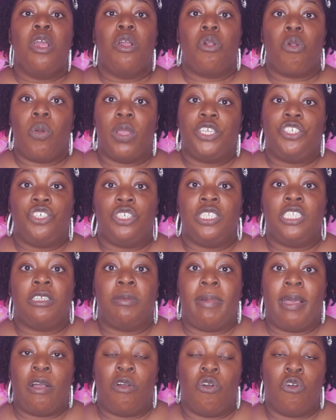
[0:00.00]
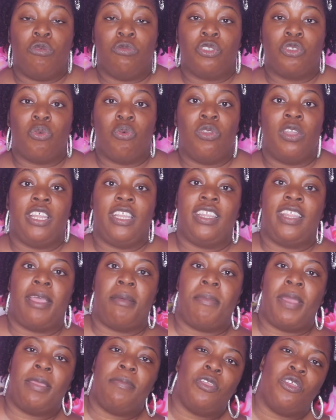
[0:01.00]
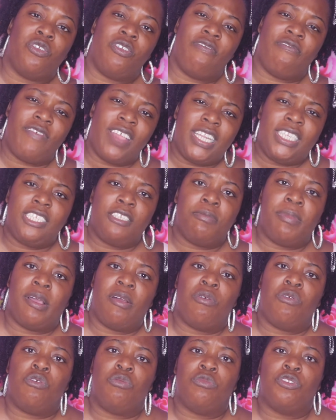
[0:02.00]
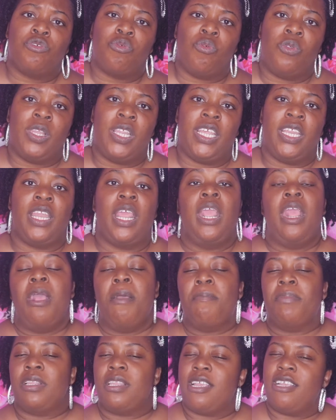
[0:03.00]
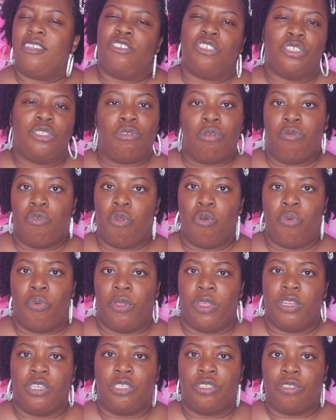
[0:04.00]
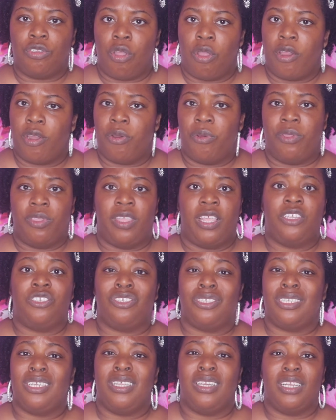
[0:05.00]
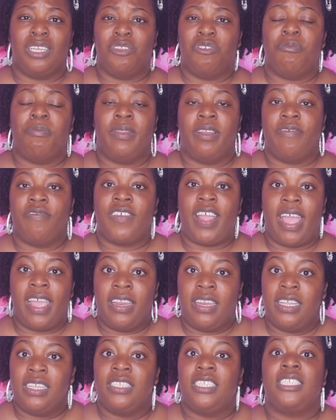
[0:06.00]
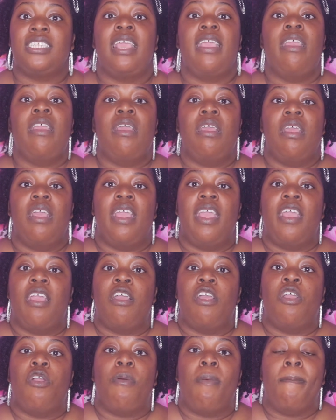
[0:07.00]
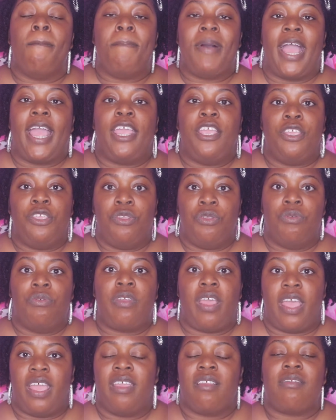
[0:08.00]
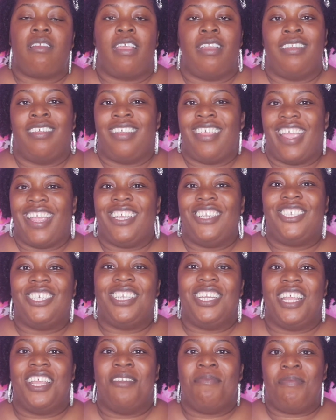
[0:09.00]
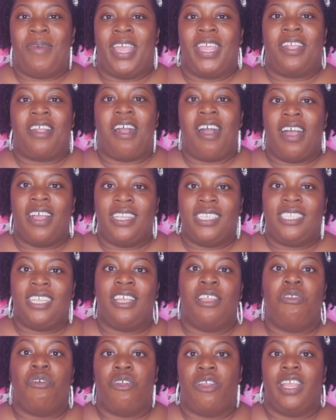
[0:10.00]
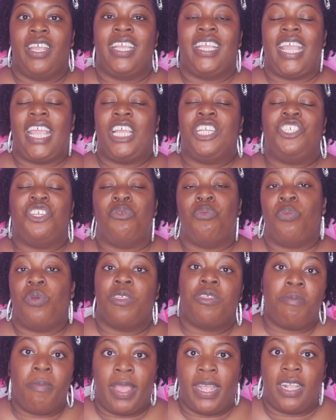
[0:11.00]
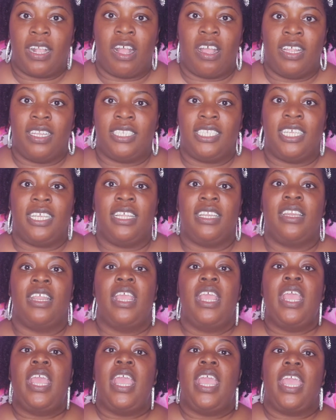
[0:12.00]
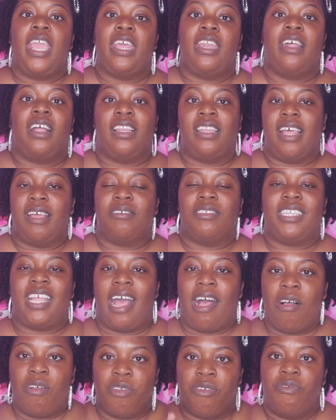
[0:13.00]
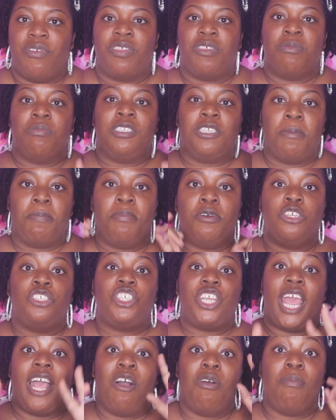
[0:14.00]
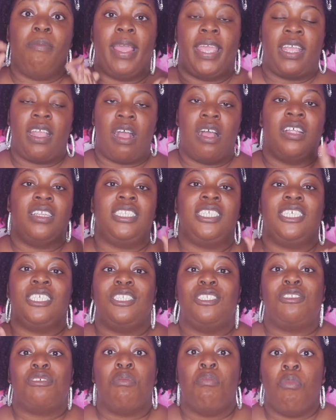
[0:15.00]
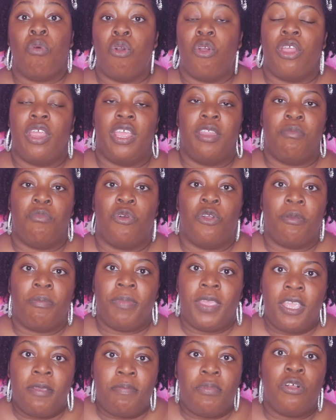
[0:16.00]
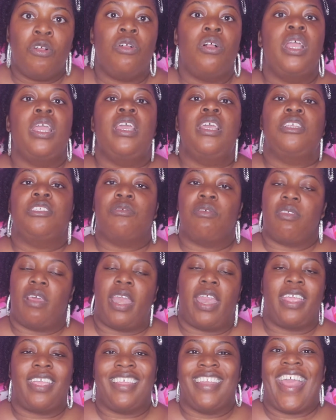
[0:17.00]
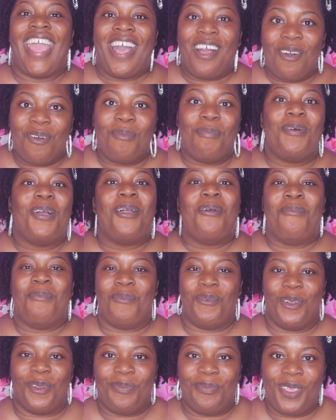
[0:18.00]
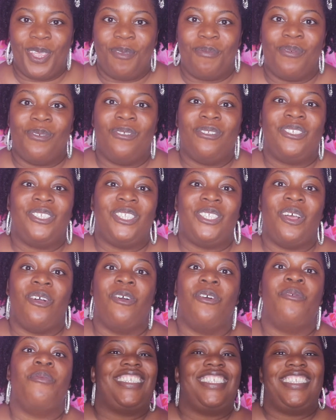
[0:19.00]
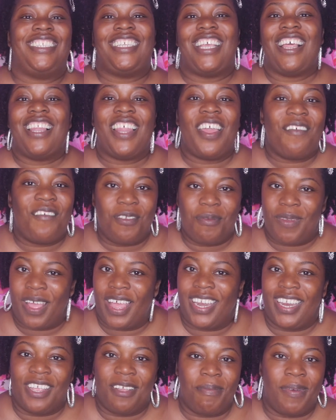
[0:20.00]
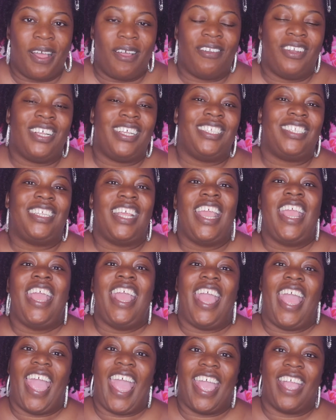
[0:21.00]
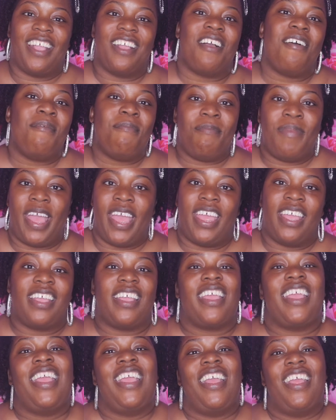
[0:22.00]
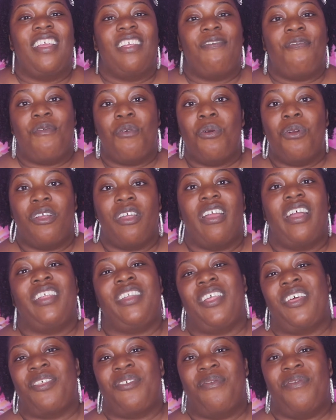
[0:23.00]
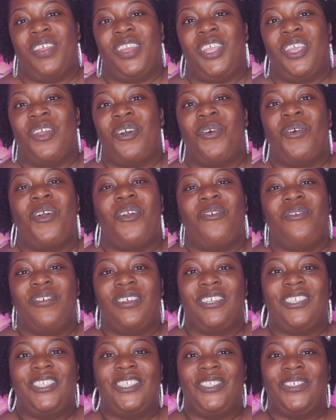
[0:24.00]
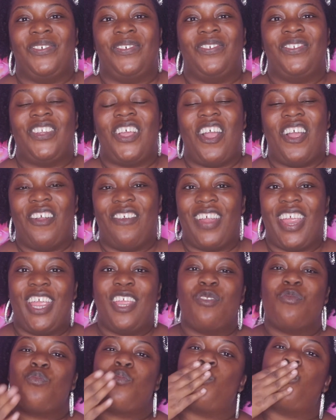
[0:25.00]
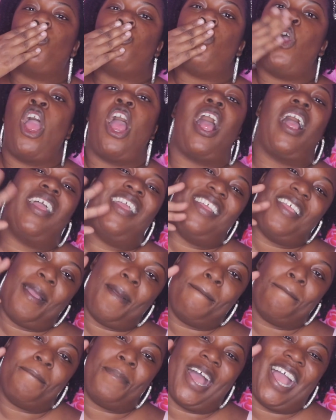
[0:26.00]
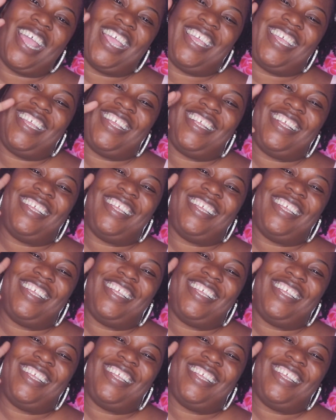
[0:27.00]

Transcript: questions about homeschooling, that might be on the fence about homeschooling, but they just don't know where to start, or they just need a little bit of guidance. By you guys engaging in my content or engaging with my content, it allows the algorithm to push out my content to more and more people so that I can help more people. So tell everybody about us and come back for another video real soon. All right? Bye.